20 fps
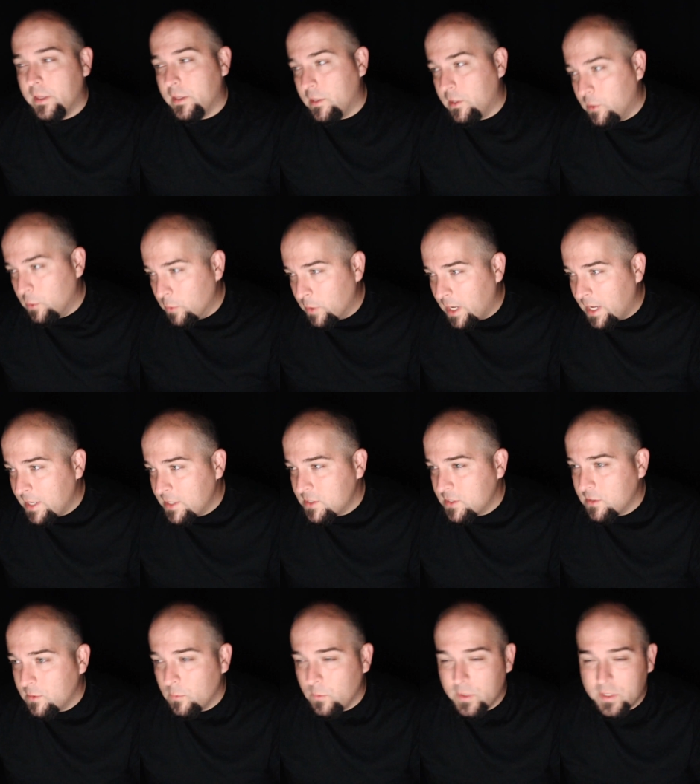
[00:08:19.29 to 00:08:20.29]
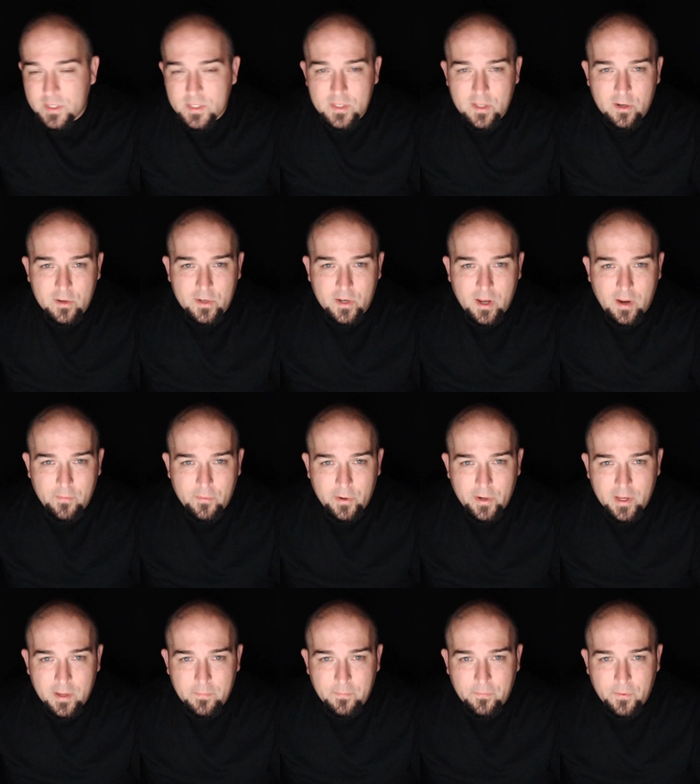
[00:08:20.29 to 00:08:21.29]
You guys are the ones that are
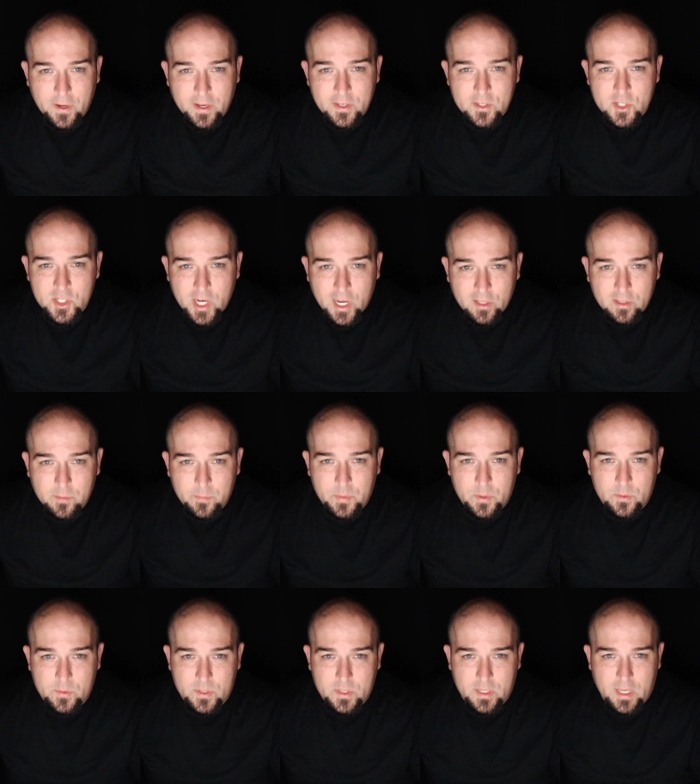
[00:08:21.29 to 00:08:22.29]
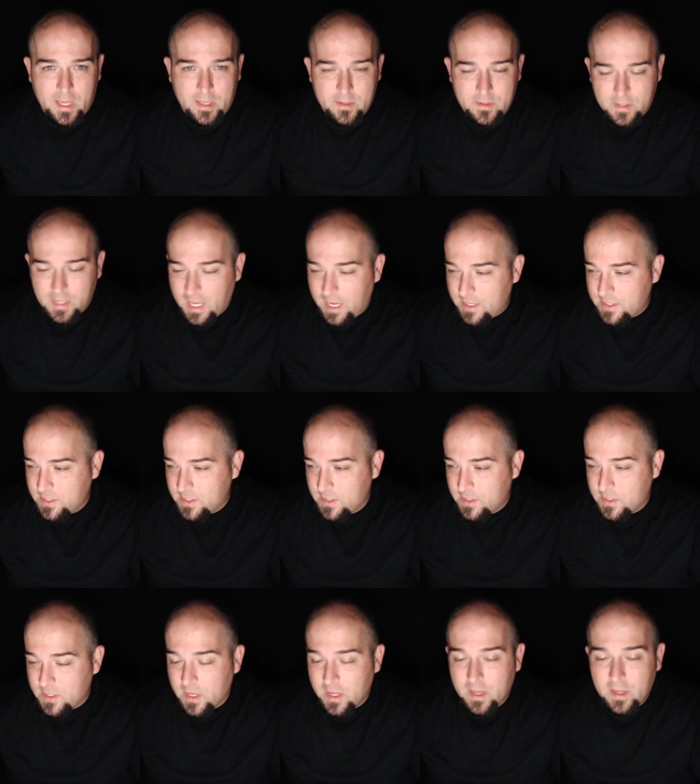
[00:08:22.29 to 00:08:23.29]
covering up fucking child abuse
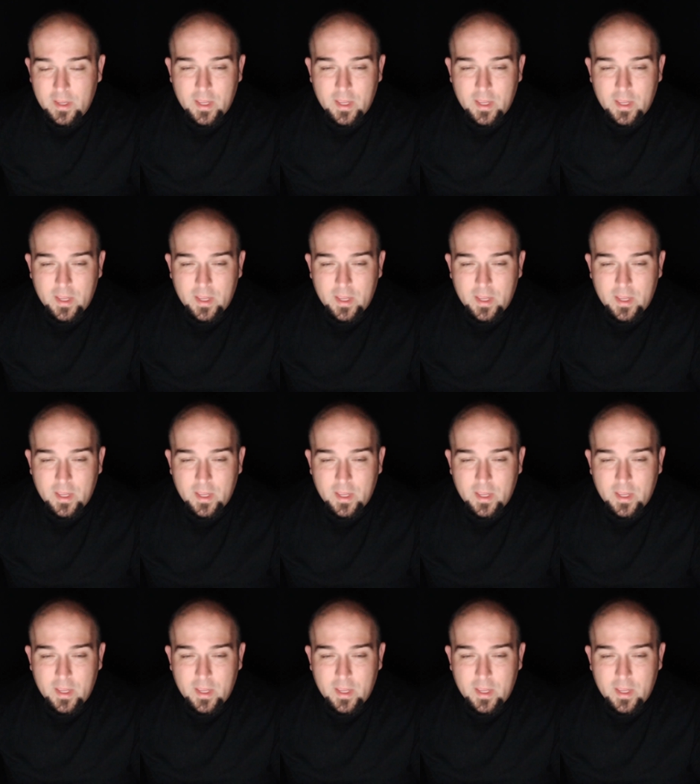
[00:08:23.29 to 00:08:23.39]
cases.